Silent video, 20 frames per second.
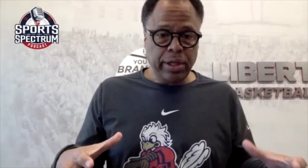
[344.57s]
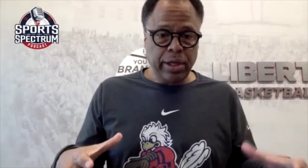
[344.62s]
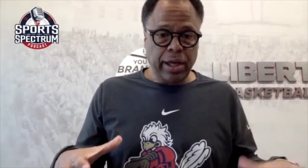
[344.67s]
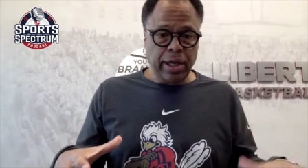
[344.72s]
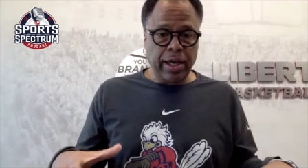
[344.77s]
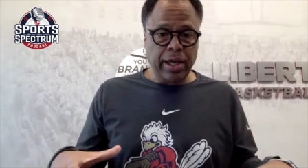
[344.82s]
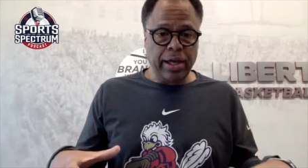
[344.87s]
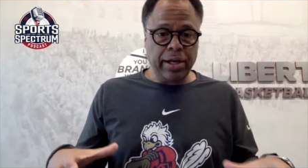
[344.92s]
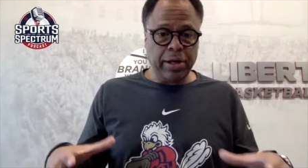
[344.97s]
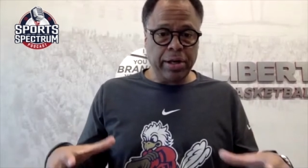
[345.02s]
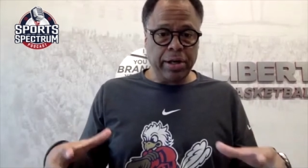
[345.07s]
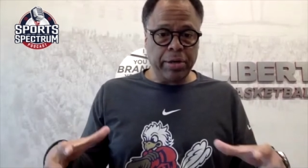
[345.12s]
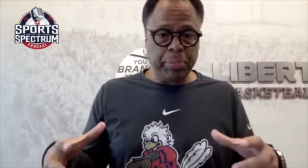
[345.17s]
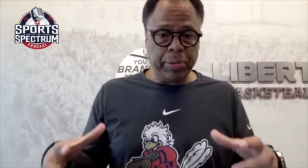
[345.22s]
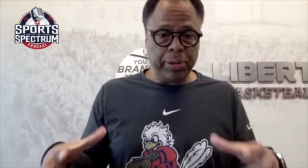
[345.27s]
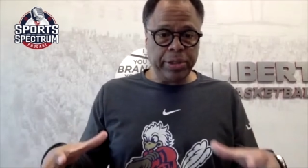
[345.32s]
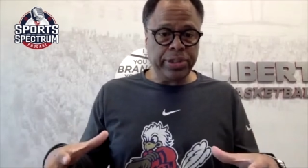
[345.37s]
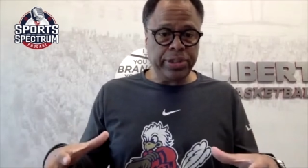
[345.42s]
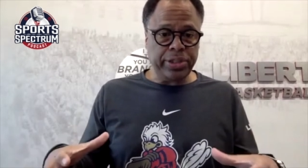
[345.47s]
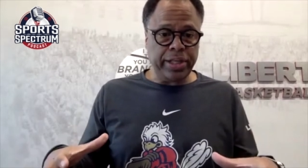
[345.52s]
and an
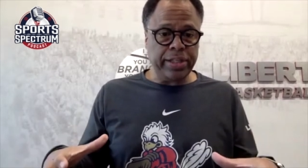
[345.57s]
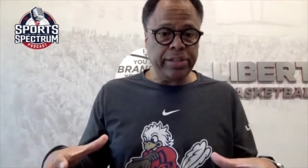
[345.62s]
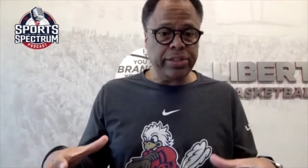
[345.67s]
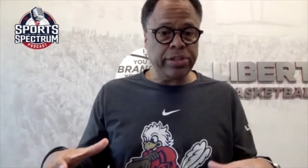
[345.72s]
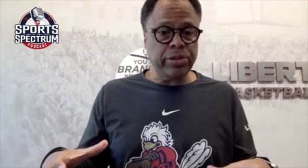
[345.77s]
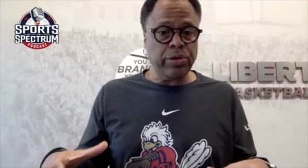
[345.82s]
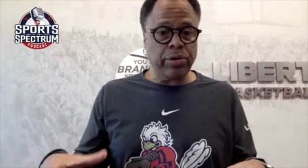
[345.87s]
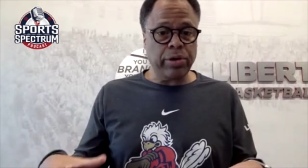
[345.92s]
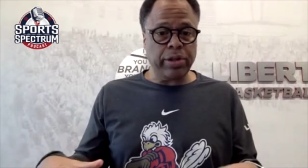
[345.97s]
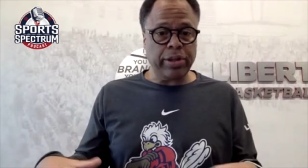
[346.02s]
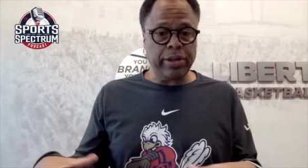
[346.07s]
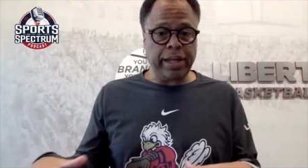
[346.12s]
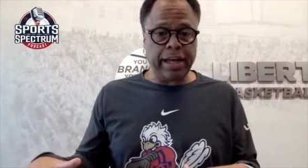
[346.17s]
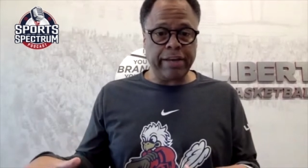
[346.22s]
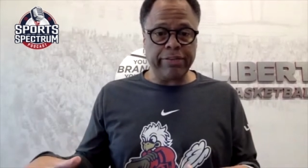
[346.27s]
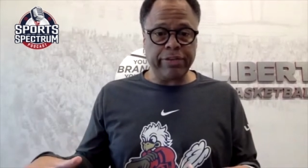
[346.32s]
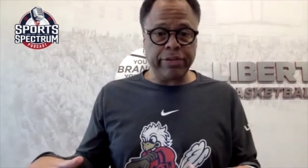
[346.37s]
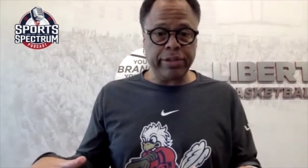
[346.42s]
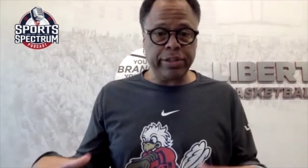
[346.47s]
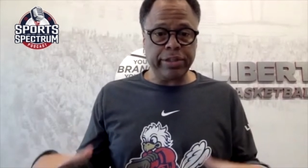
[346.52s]
appreciation or a
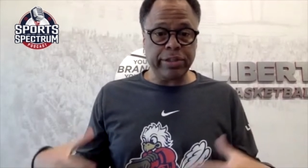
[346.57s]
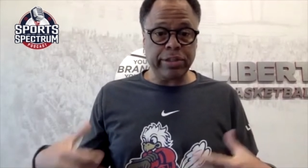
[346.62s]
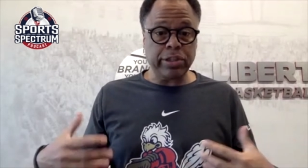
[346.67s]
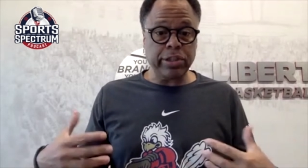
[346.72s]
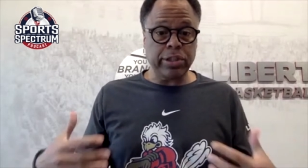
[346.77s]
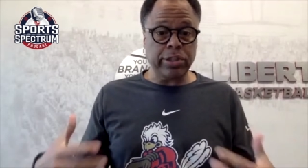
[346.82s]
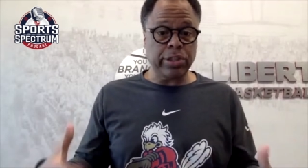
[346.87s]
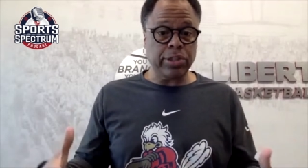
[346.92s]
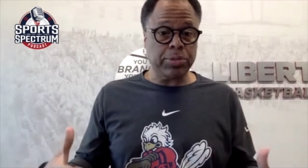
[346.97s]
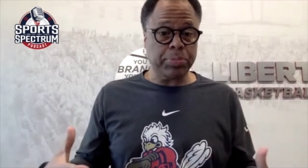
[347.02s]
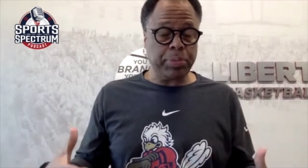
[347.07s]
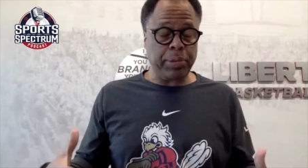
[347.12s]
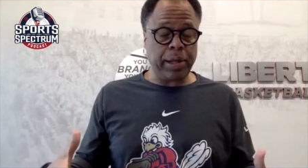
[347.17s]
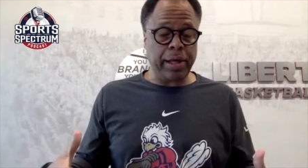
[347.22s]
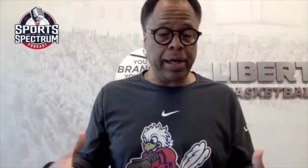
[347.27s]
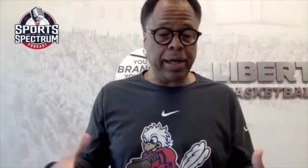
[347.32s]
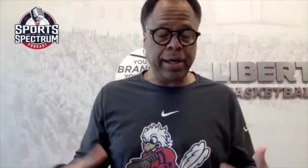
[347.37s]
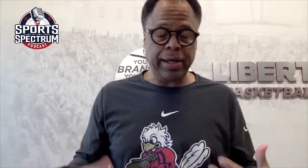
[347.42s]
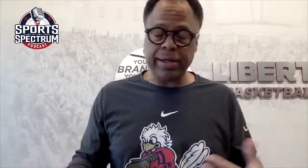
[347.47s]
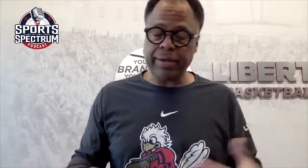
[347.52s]
thankfulness to just
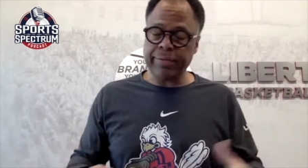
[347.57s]
play.